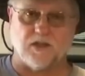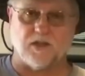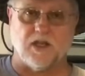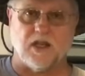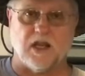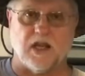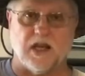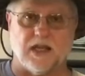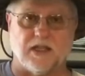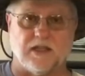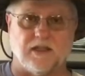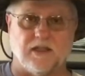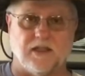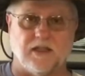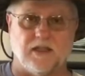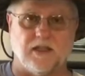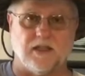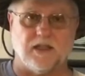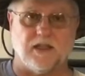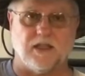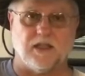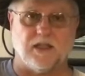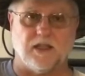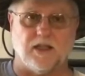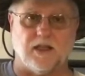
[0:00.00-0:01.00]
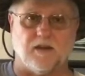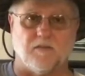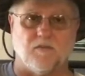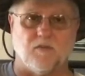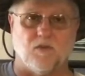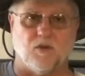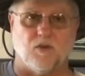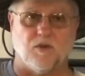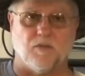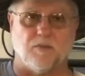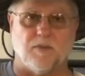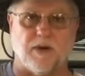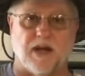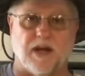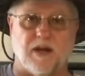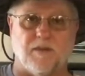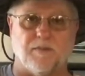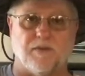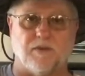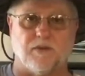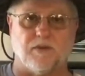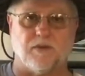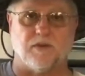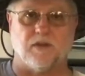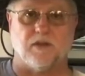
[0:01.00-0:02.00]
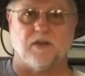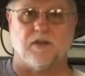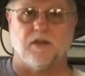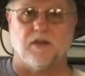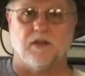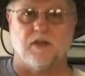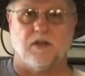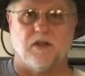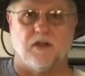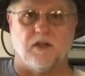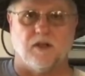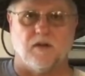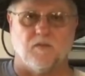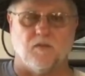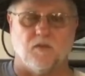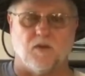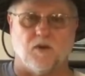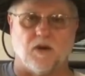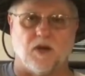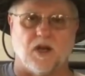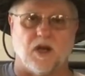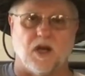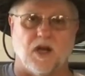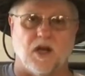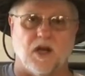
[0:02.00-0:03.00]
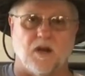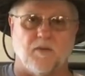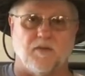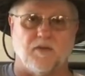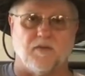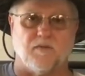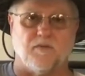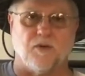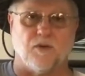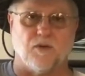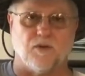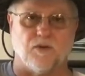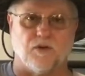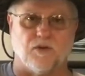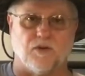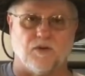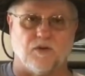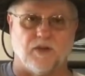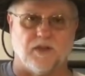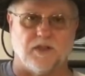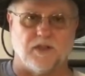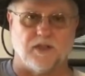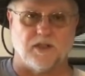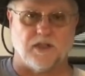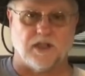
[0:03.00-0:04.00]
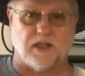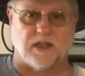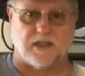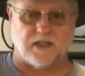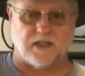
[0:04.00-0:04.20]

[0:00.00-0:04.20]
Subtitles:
not the more popular, more common pork loins that